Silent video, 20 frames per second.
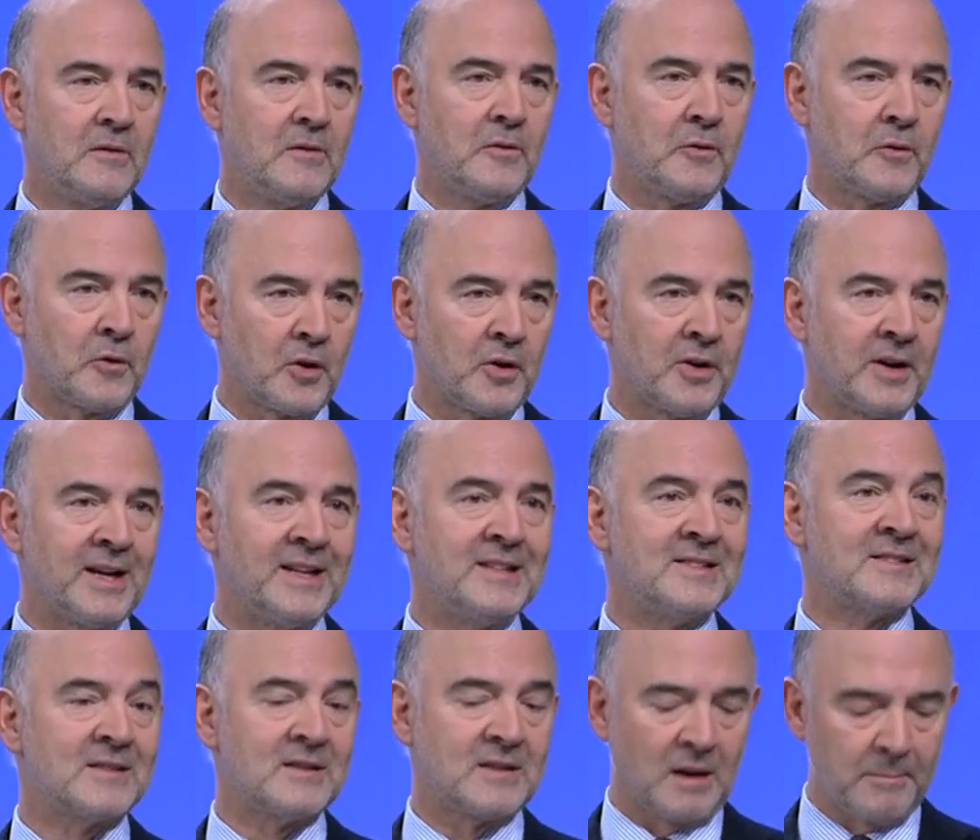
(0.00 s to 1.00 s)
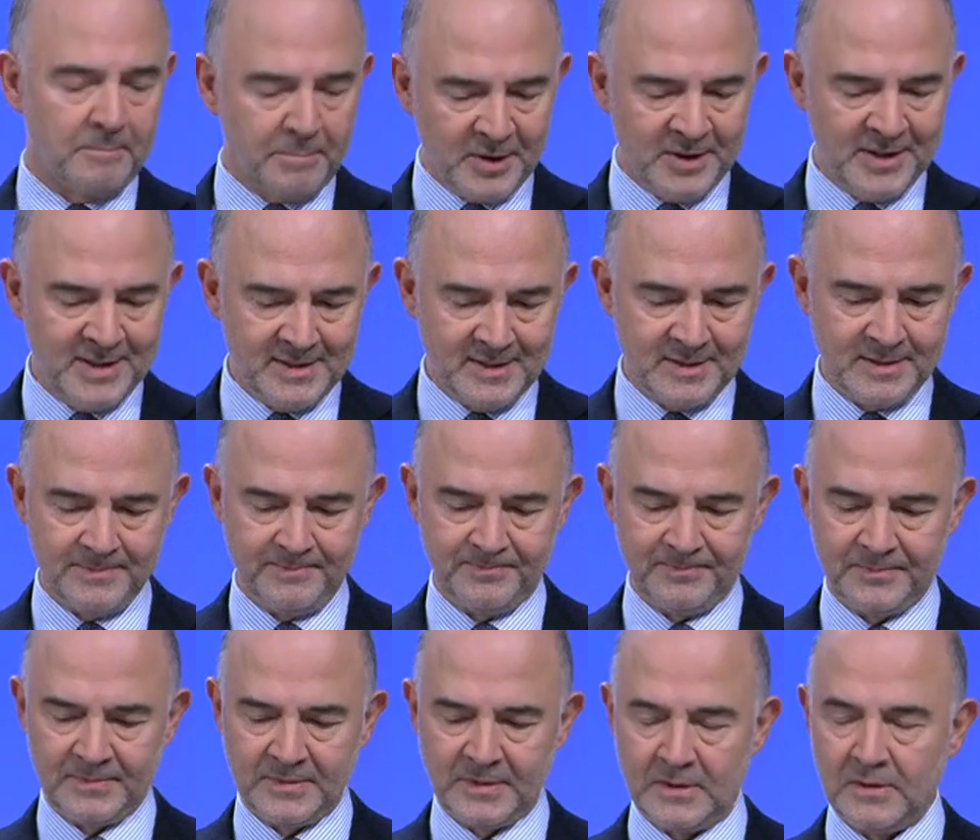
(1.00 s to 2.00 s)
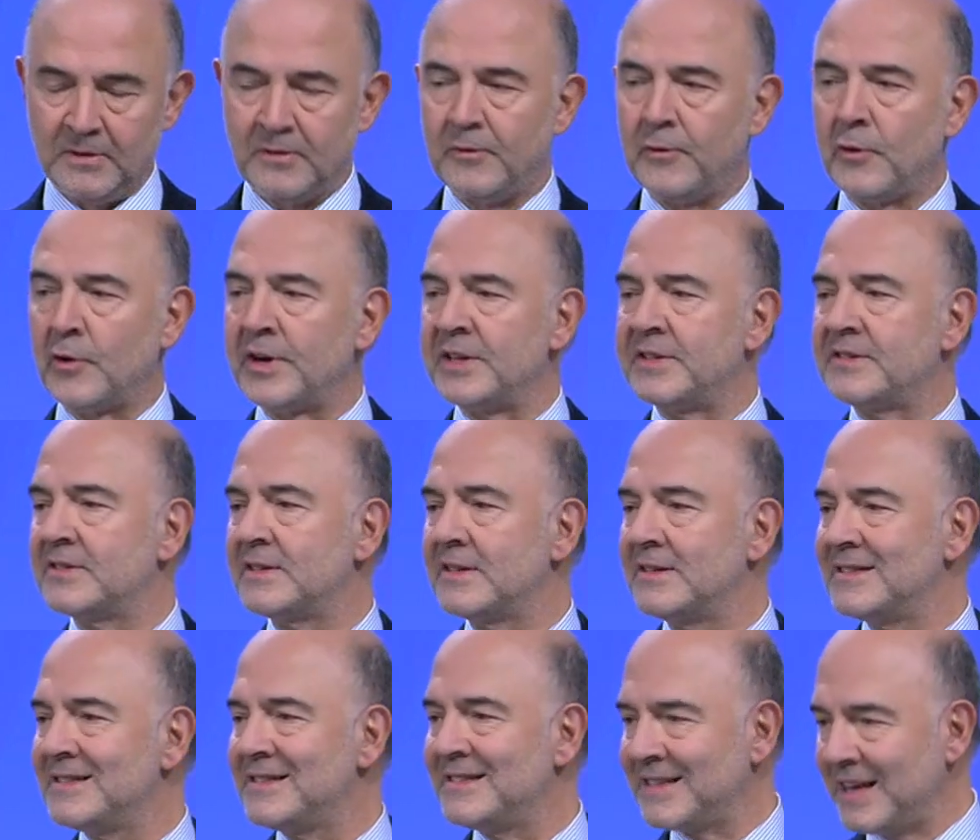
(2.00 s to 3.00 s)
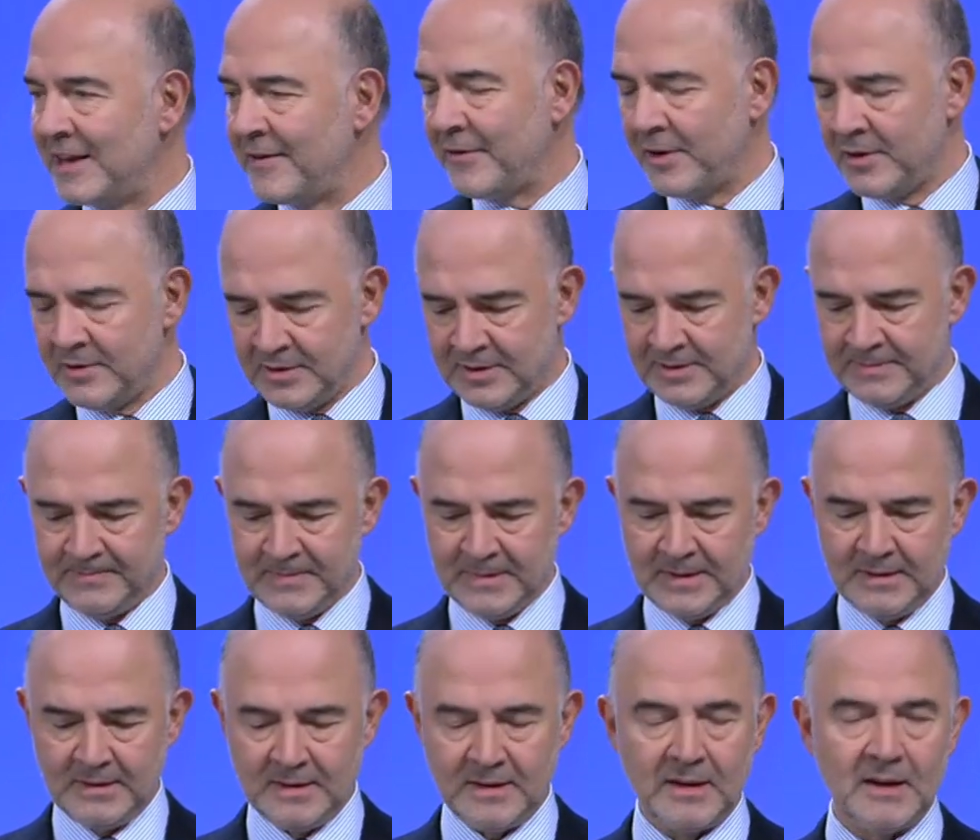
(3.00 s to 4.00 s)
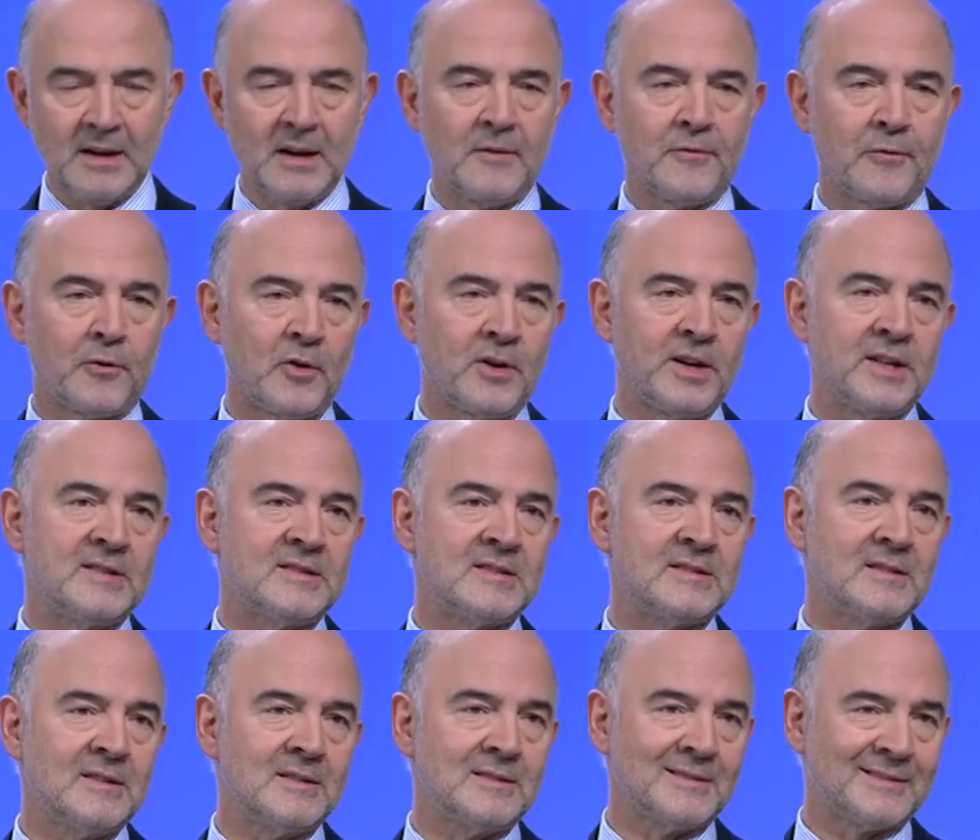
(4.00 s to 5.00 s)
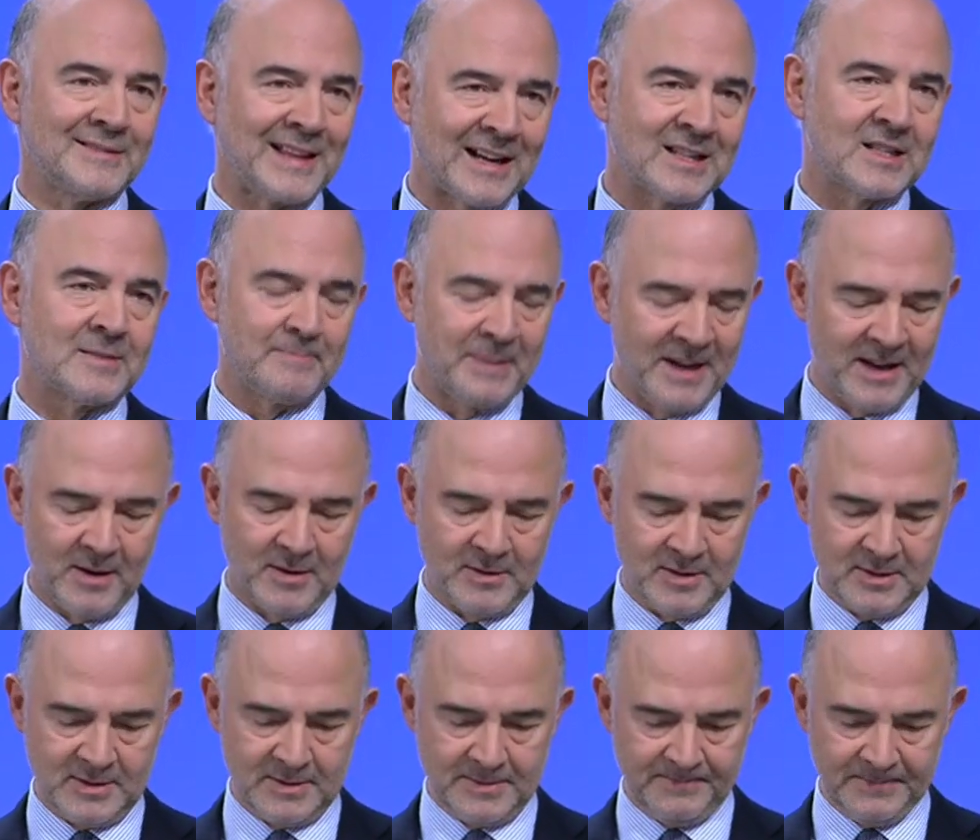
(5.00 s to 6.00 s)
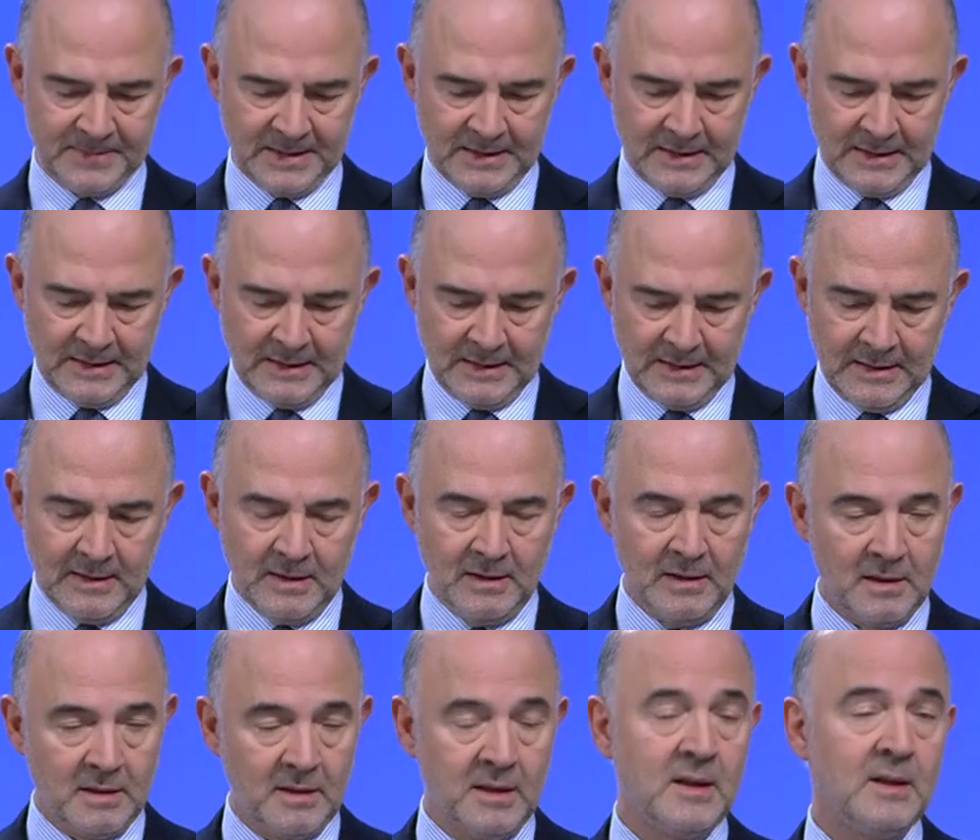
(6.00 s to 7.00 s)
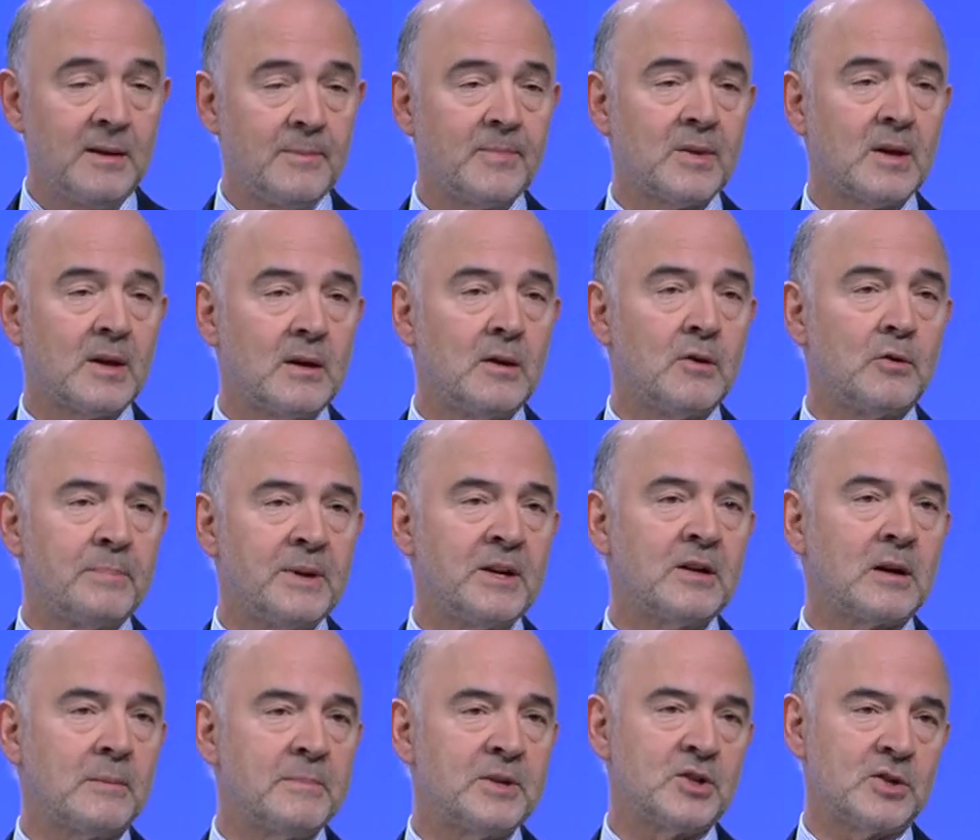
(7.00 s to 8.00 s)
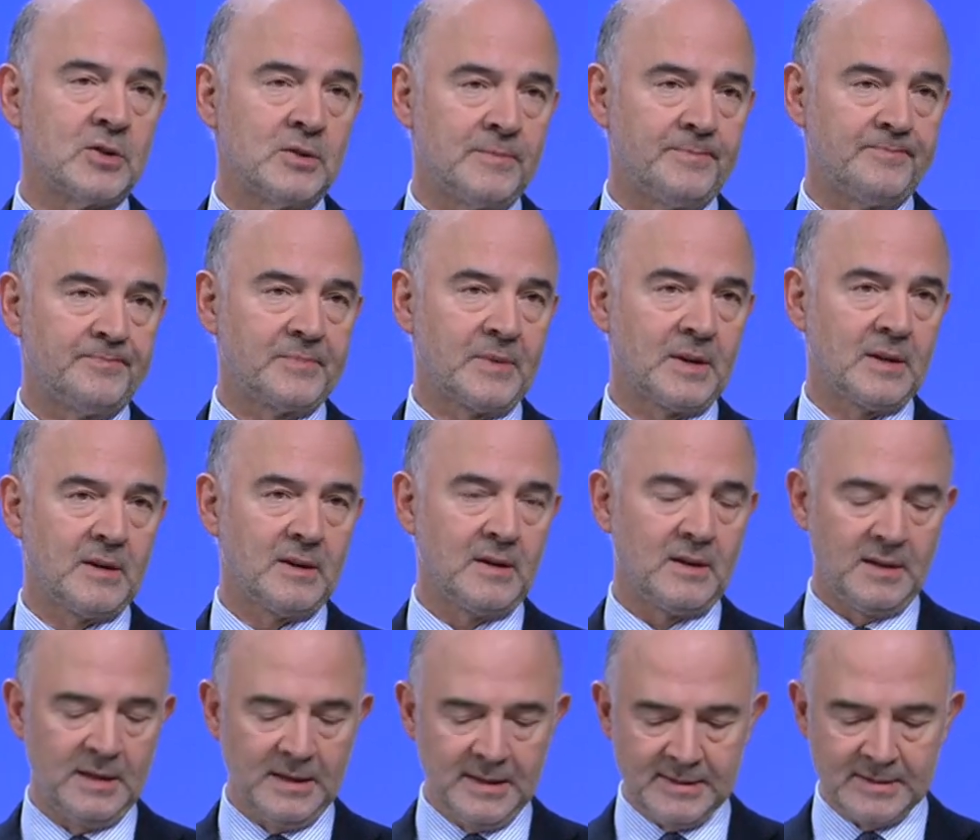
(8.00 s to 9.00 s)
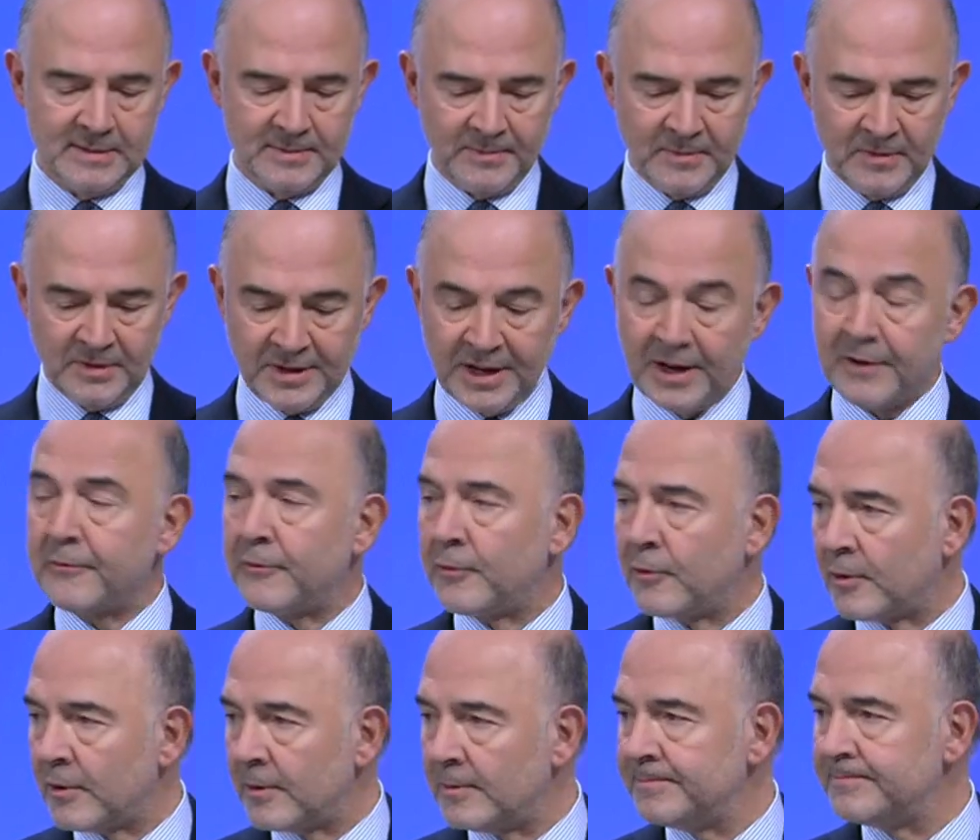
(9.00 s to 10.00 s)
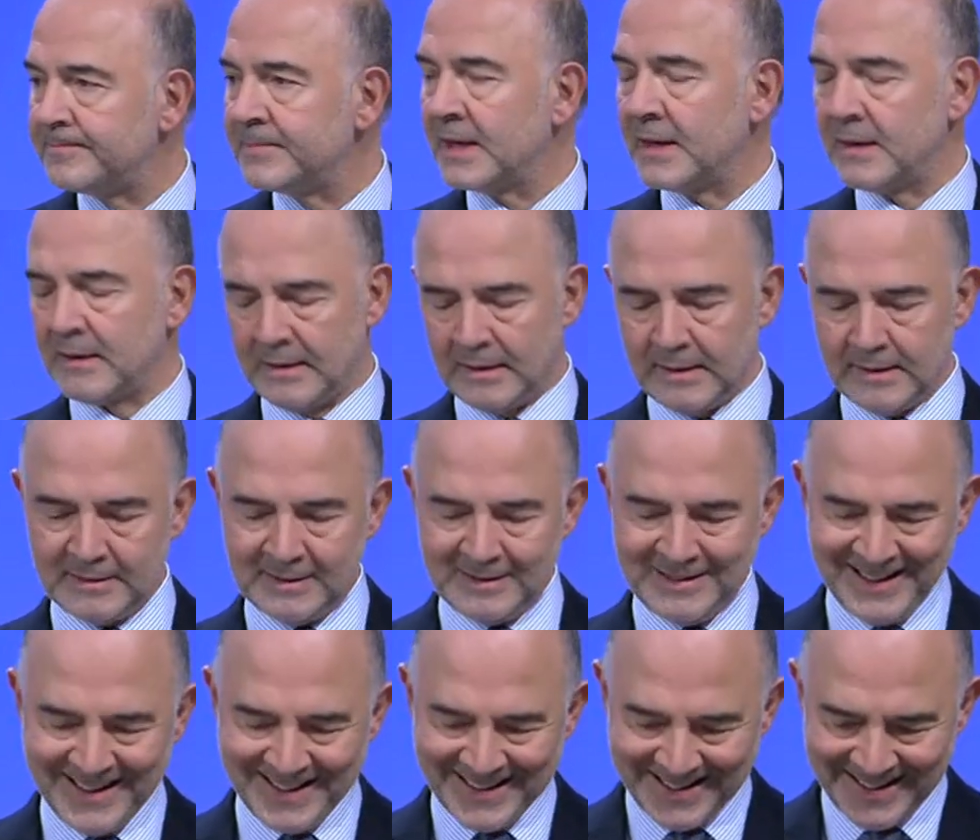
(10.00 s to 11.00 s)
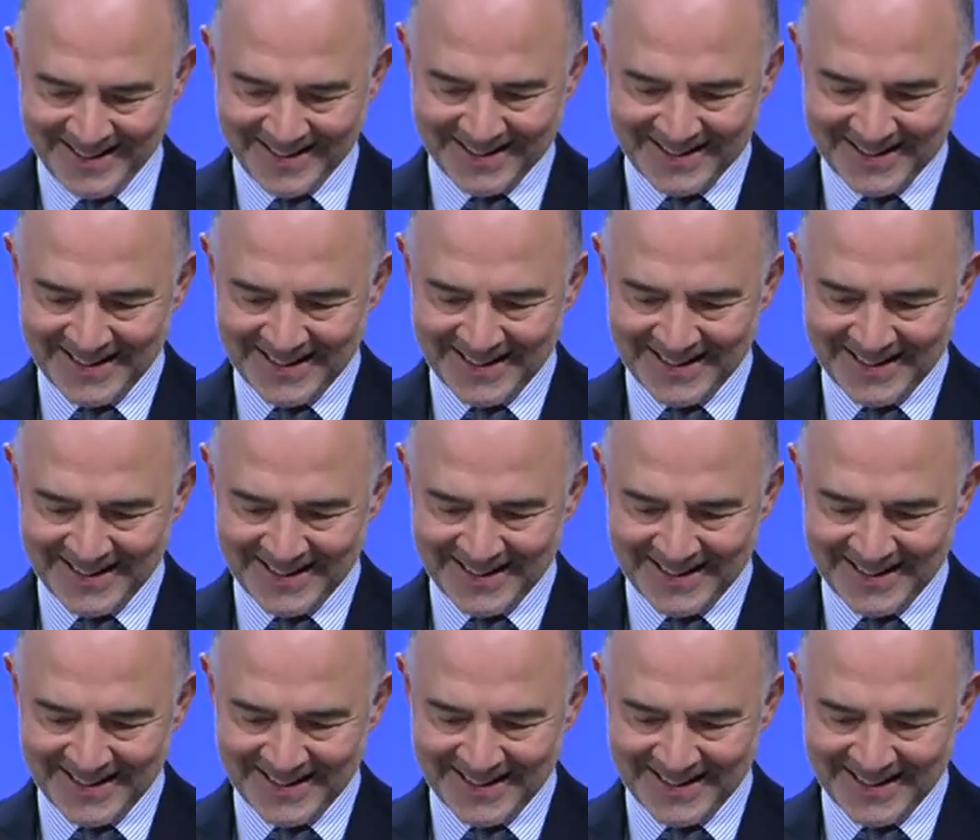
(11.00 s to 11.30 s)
for its companies, for its savers, and for its taxpayers. The European Commission is therefore Uh, taking